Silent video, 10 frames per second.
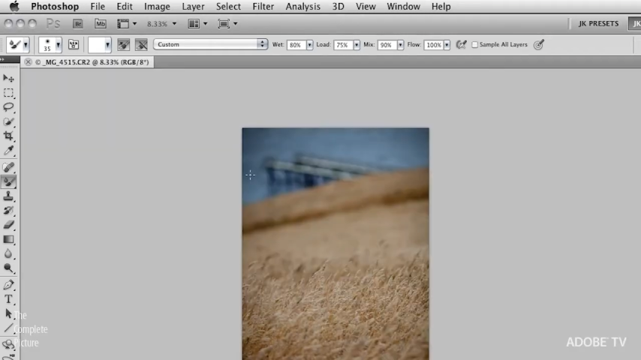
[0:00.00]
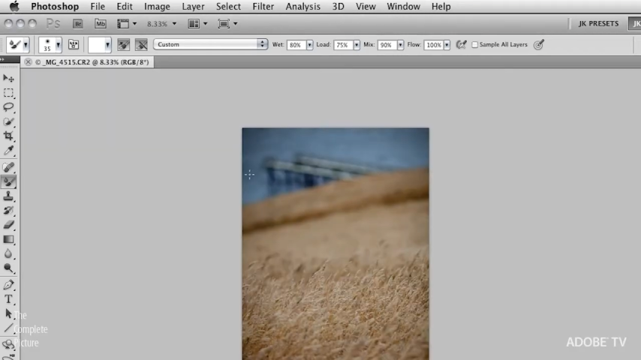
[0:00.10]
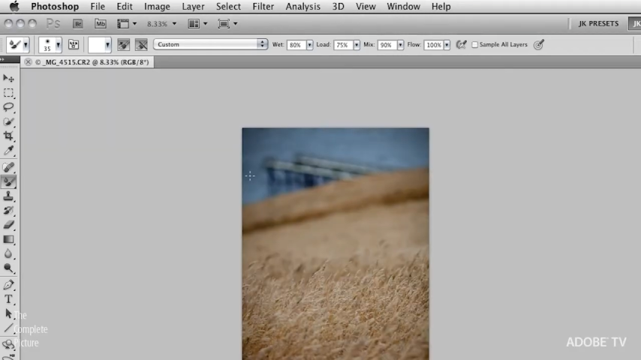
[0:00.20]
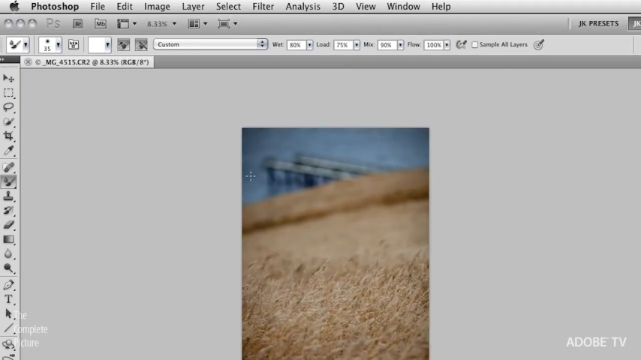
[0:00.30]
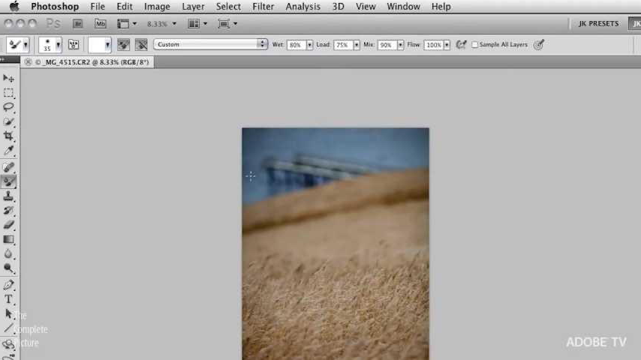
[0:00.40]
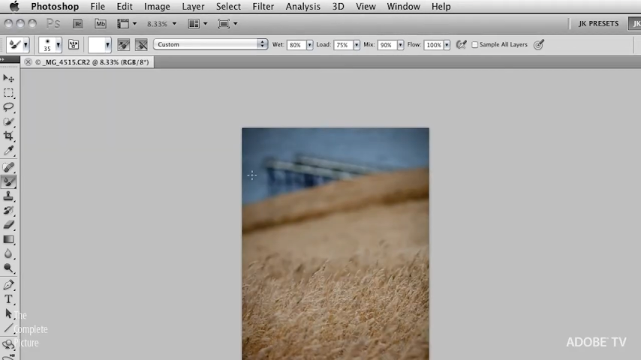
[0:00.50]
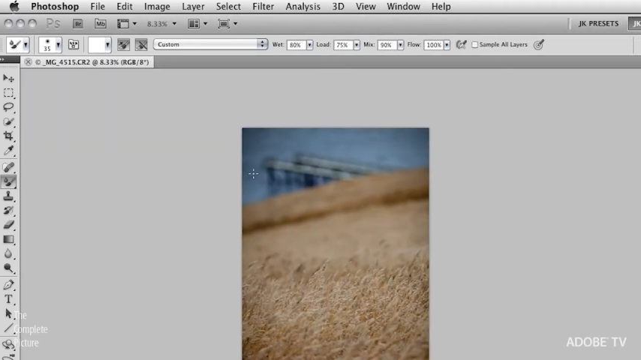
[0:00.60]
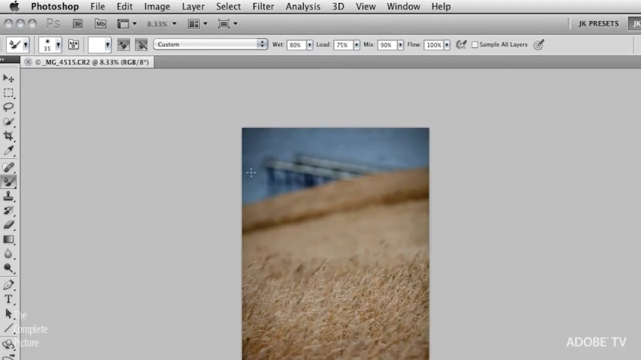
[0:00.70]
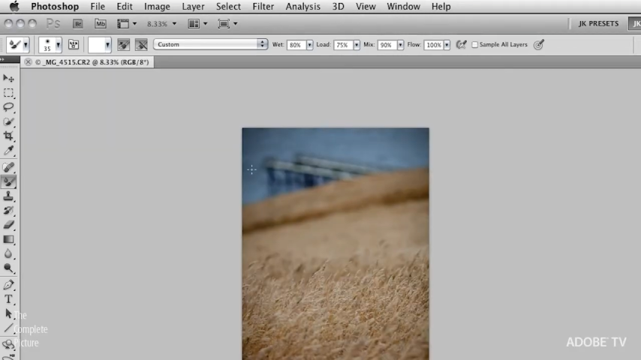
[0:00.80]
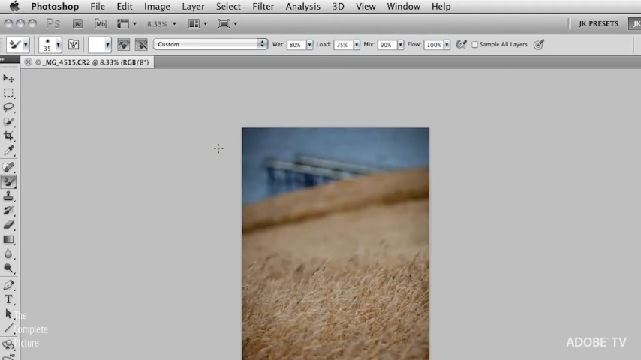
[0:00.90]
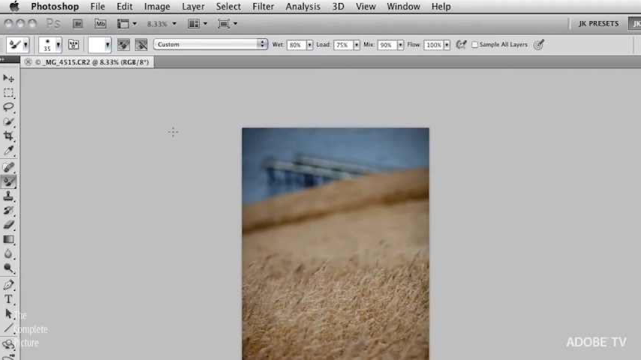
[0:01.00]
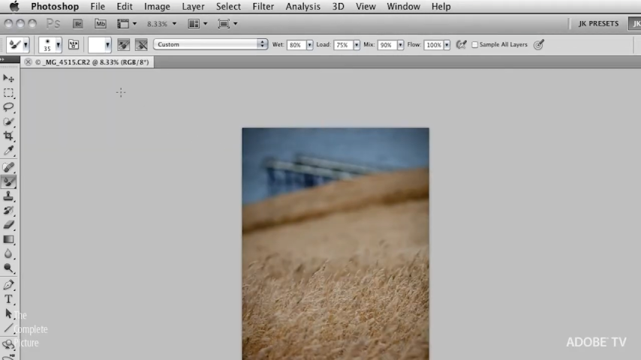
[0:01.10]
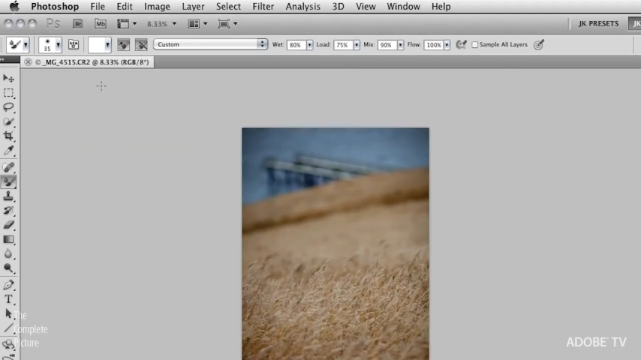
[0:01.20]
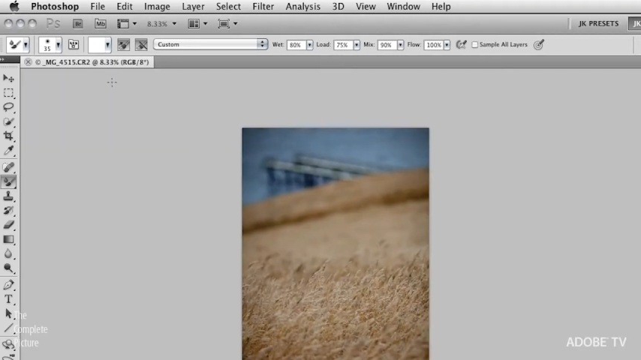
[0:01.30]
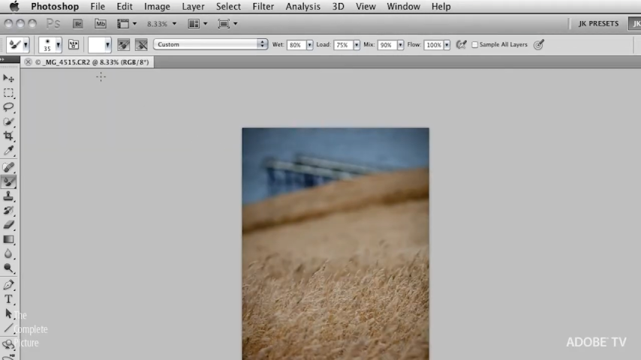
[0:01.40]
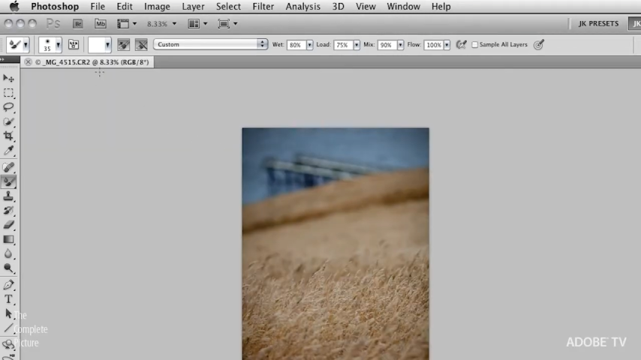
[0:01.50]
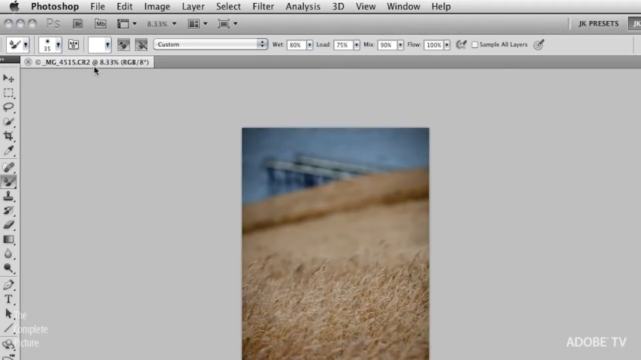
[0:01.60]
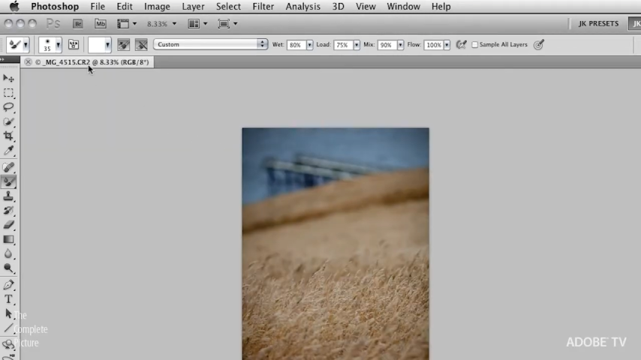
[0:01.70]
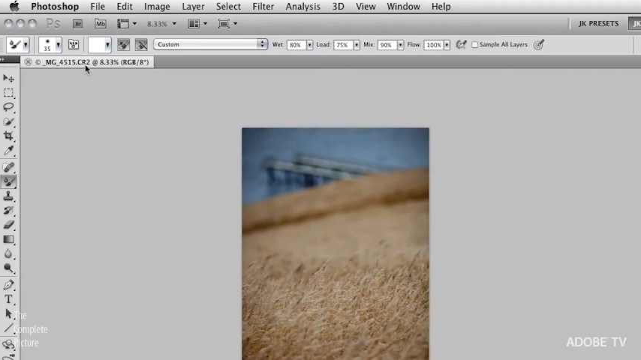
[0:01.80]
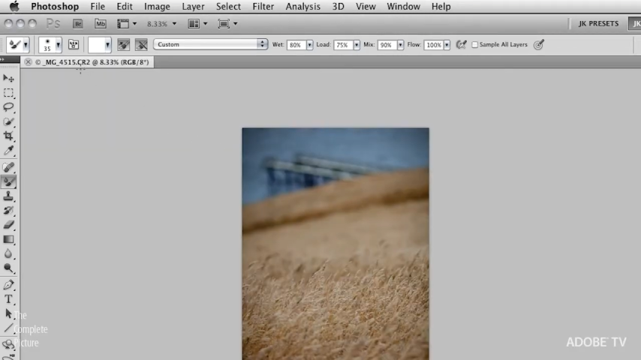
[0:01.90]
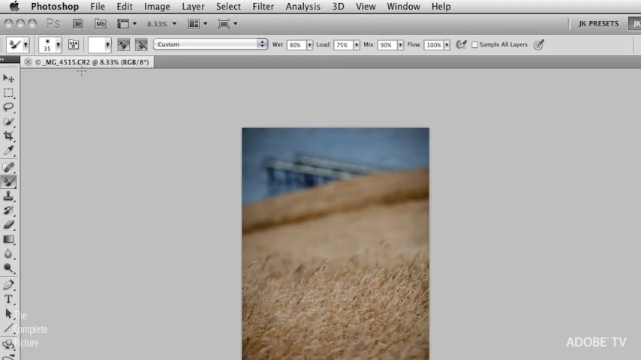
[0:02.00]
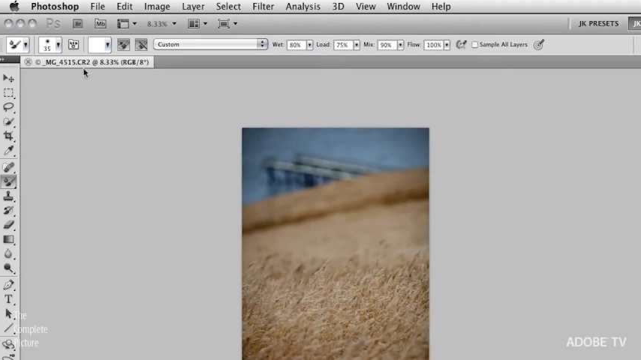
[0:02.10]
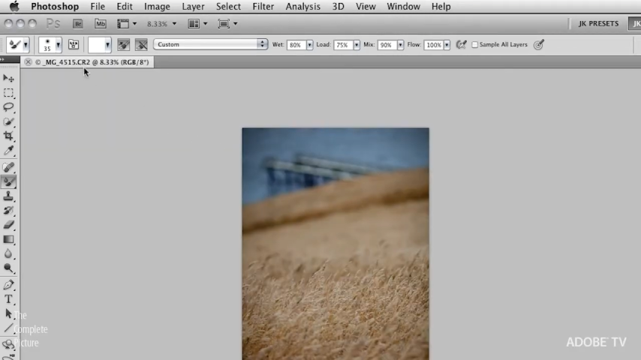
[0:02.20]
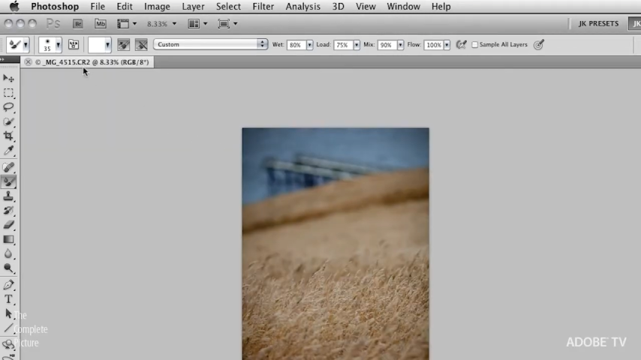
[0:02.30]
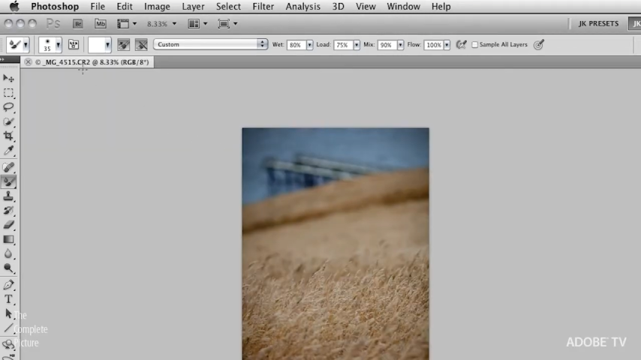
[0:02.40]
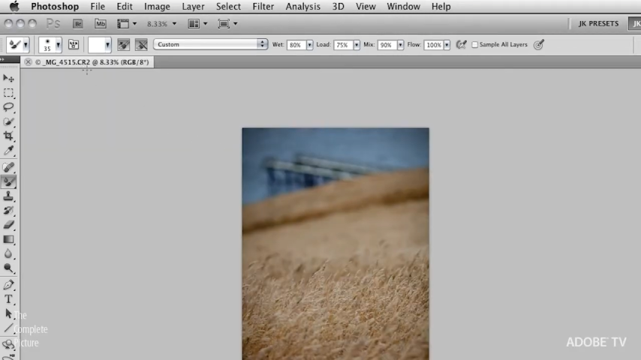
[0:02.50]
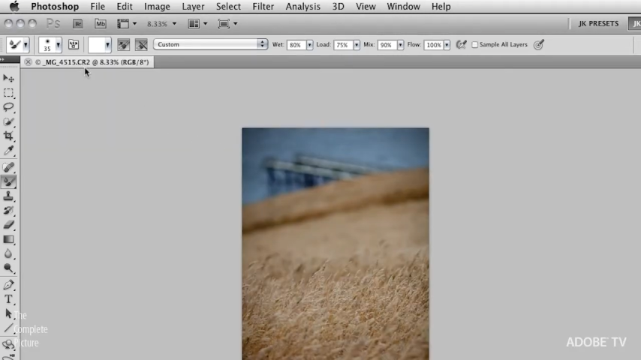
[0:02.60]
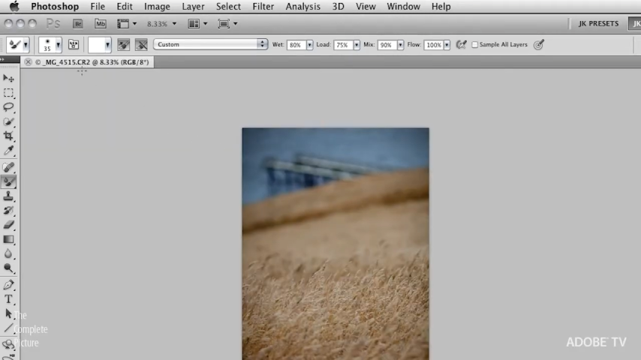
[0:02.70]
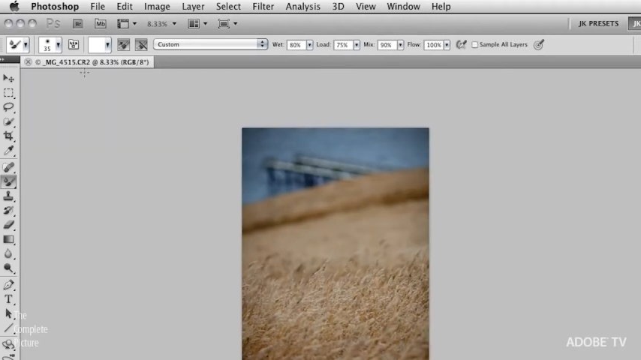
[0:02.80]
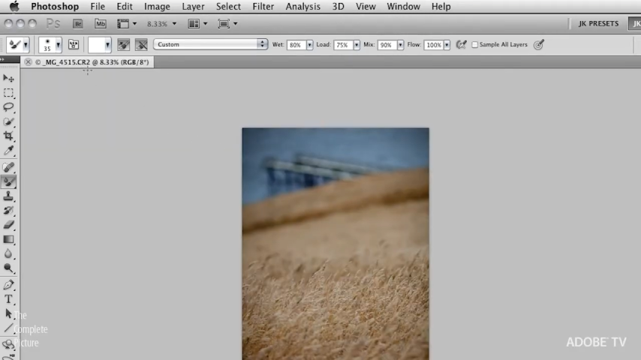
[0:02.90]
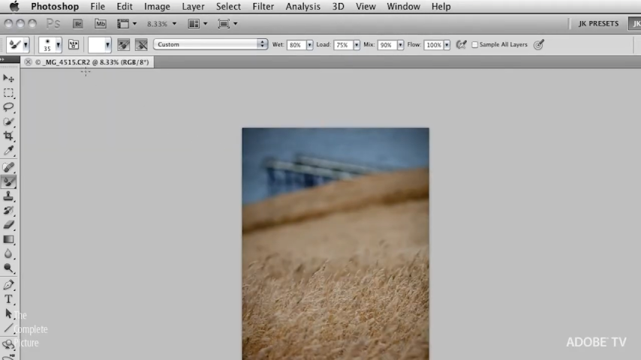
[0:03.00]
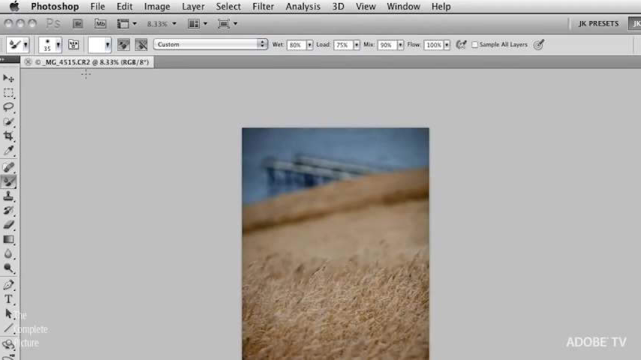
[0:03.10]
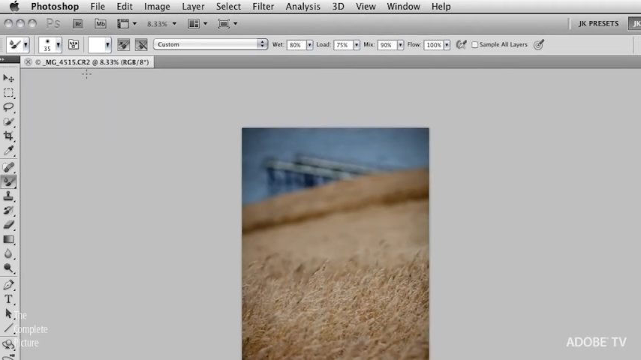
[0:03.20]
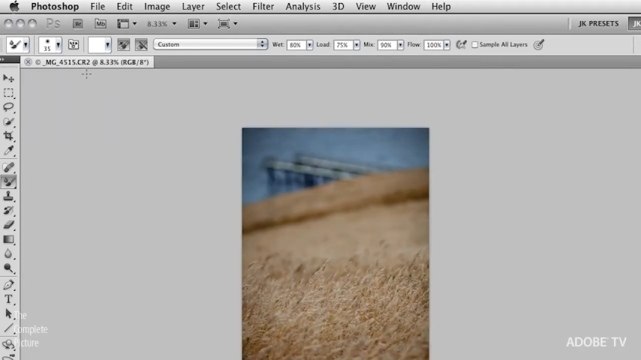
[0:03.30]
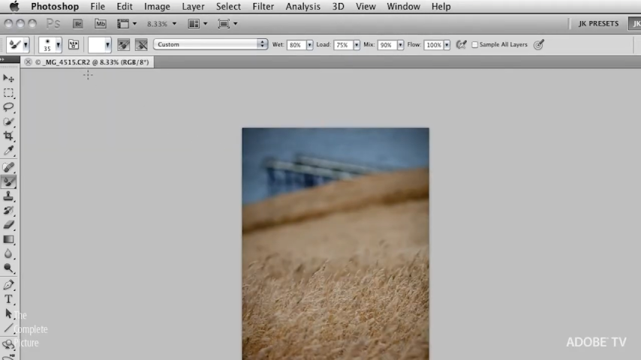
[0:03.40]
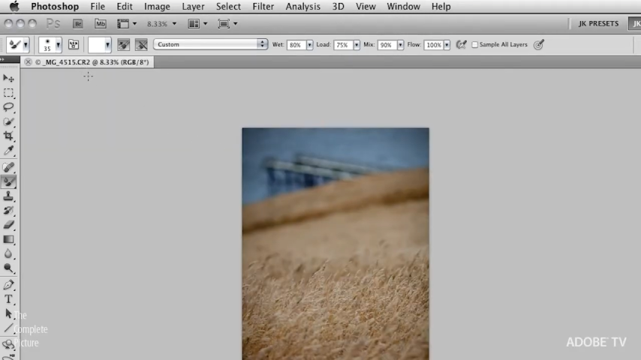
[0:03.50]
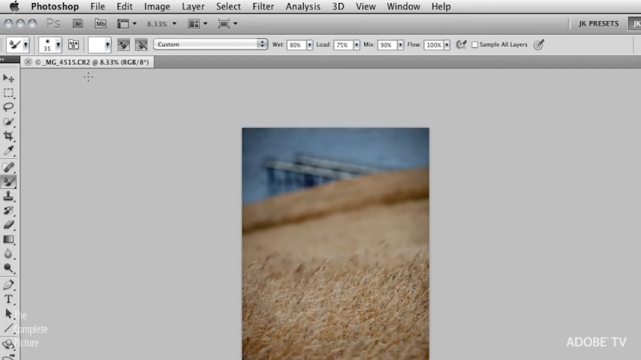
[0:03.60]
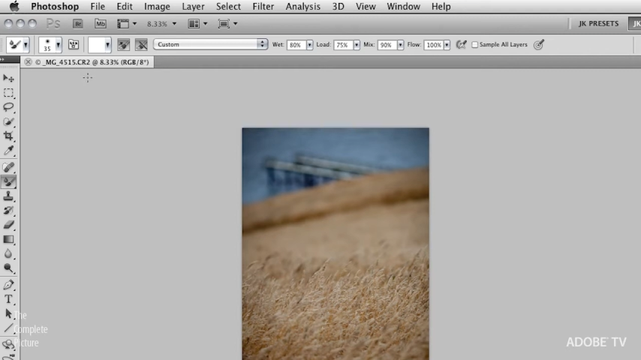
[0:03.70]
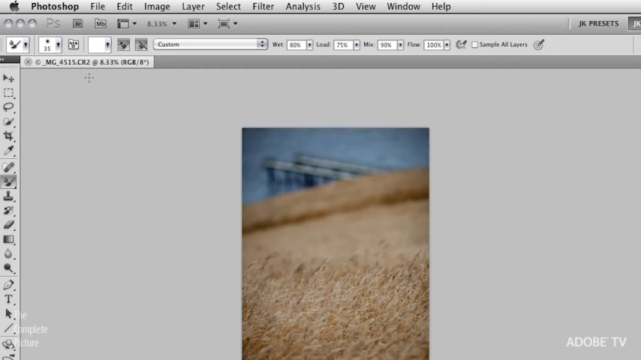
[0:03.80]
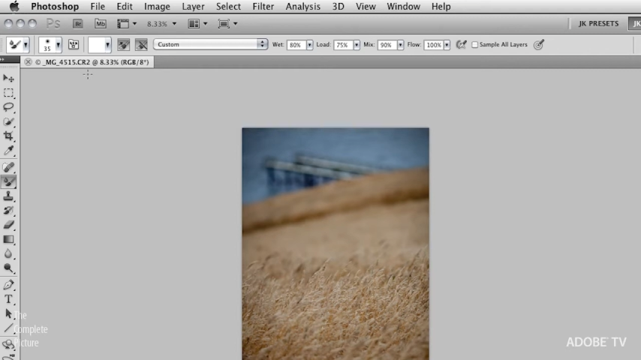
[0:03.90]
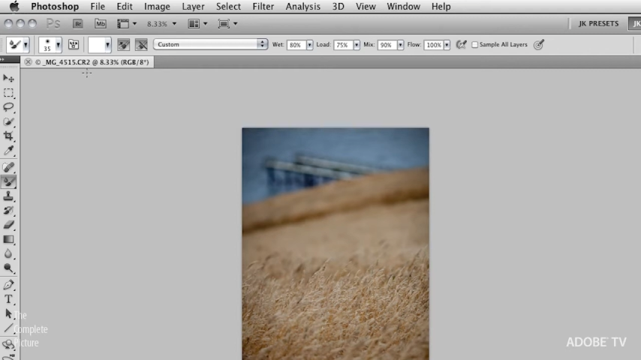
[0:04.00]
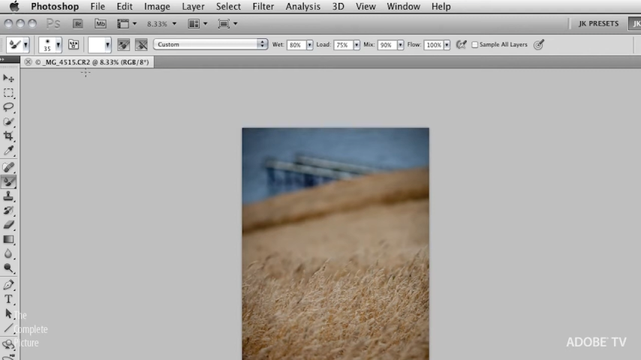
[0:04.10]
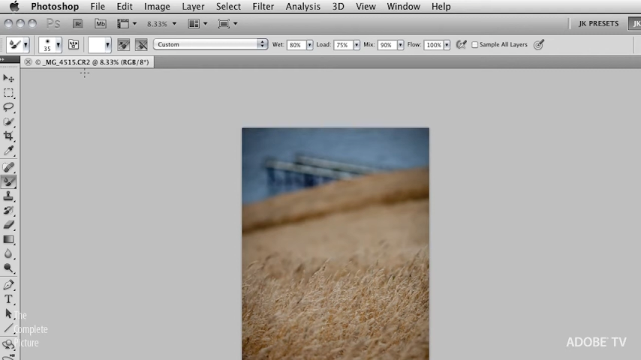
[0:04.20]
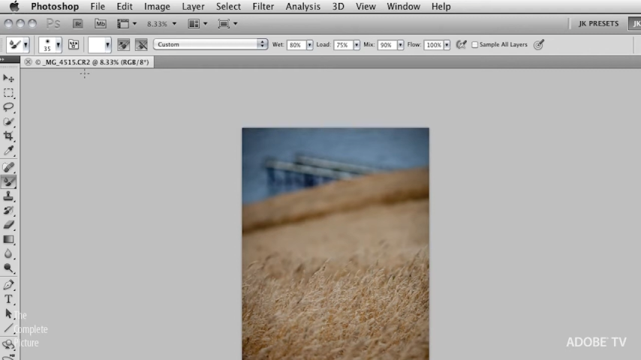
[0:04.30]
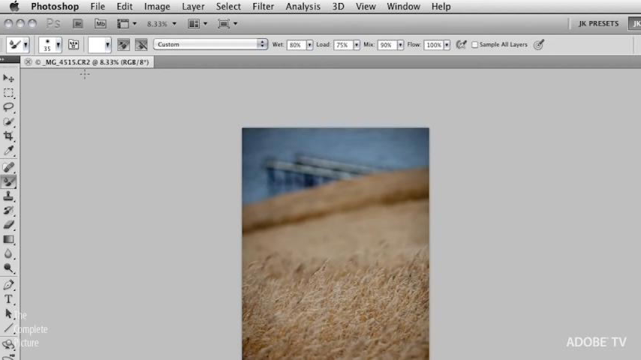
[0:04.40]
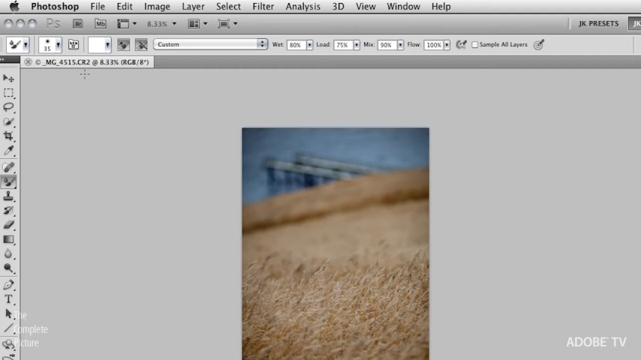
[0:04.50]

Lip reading: No face is visible, so there are no lips to read.